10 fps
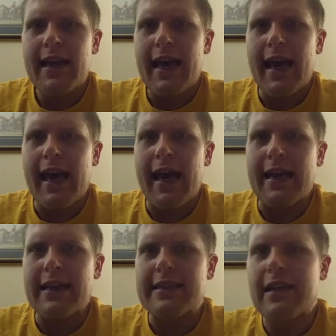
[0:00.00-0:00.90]
and
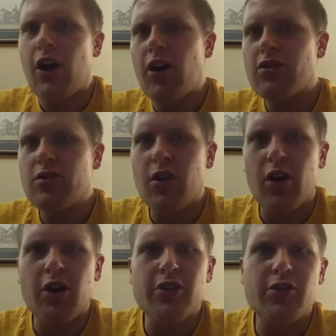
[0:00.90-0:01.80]
it's also
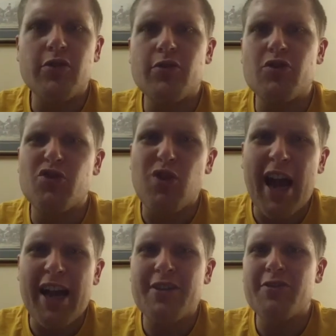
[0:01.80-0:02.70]
hard to
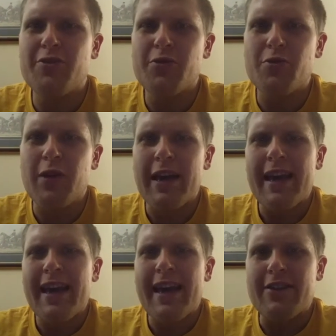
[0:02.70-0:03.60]
try to
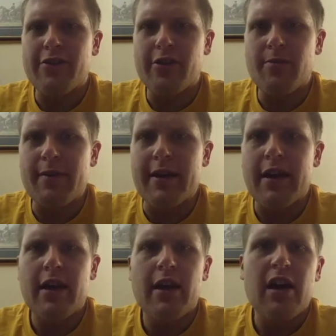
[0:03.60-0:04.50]
interpret
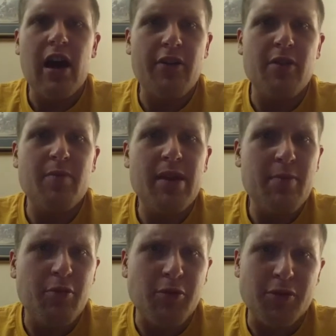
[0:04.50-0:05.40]
other
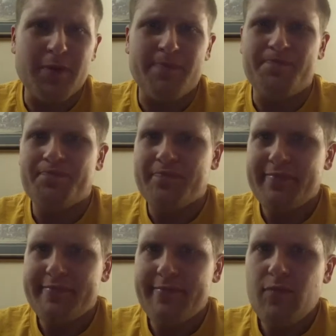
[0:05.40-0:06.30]
people's.
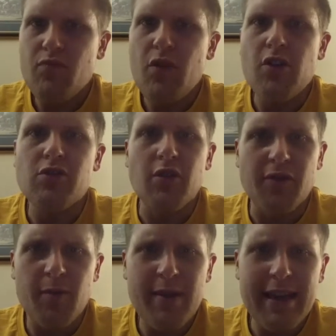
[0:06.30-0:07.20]
So
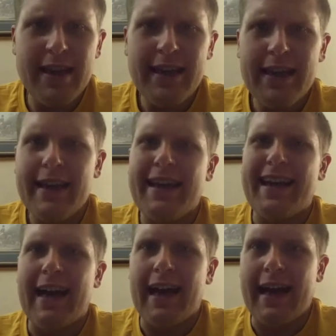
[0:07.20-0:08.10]
for me,
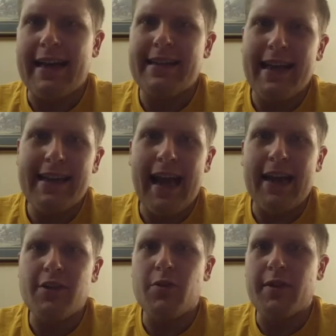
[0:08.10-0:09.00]
I take that
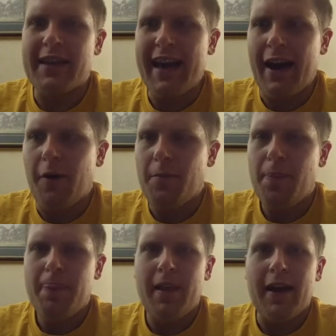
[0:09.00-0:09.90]
into account.
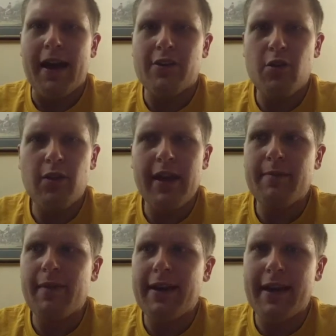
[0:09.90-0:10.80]
I do like
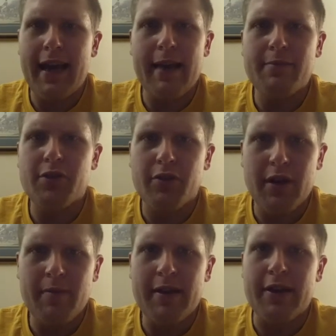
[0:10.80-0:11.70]
my calves
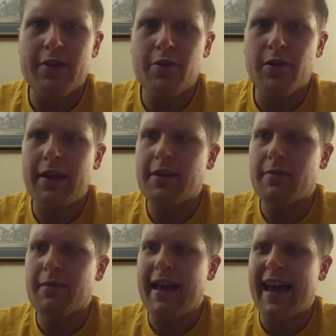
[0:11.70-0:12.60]
creamy. I do like
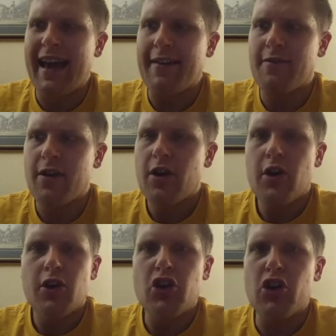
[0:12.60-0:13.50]
them to have
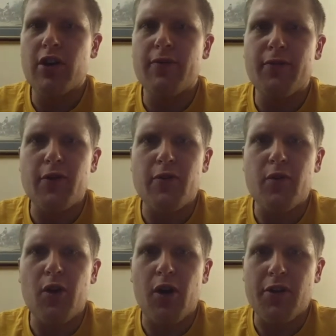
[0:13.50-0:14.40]
good fruit
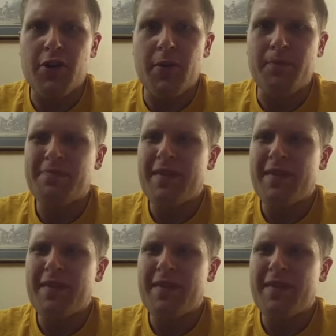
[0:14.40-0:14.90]
on them.